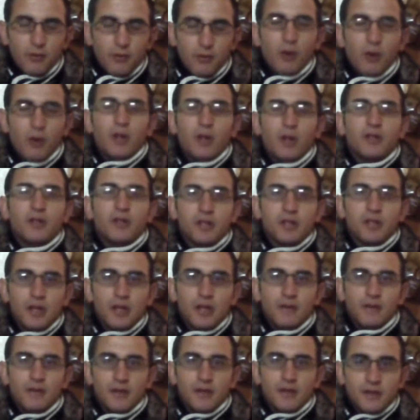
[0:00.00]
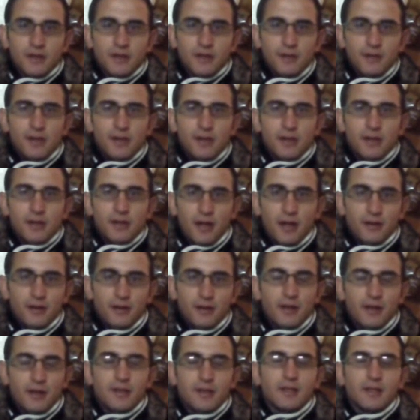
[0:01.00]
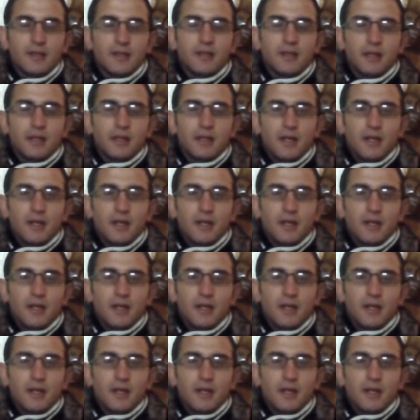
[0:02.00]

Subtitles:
And this is video we